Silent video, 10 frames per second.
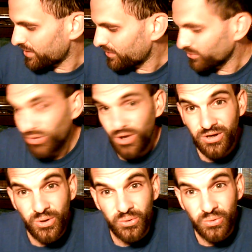this would
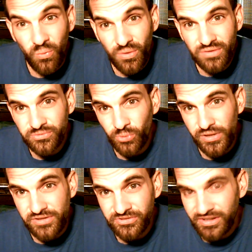be Law Code
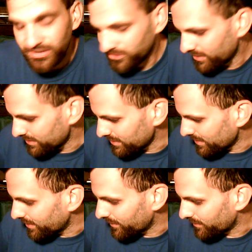
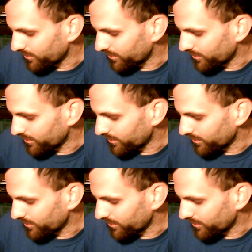146